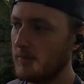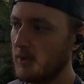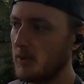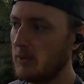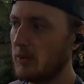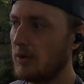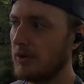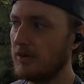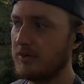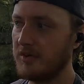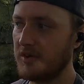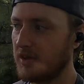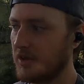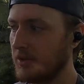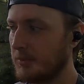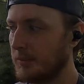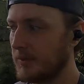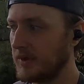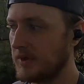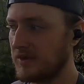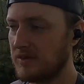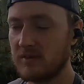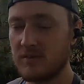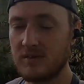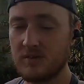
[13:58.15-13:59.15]
It would have taken
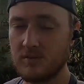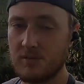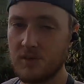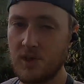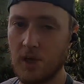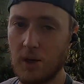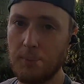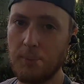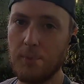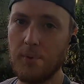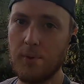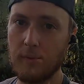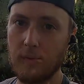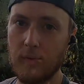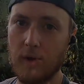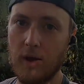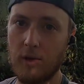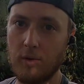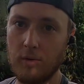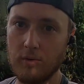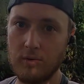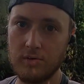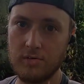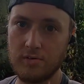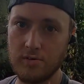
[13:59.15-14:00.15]
me a couple of
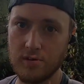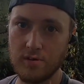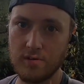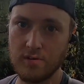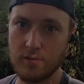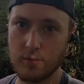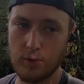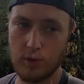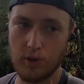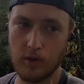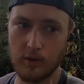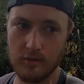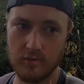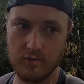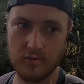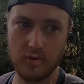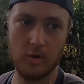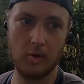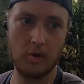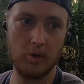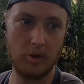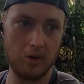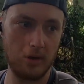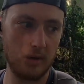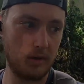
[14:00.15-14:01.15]
hours to get to where I was
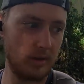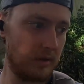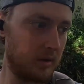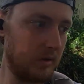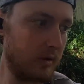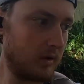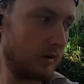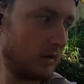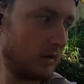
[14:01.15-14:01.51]
going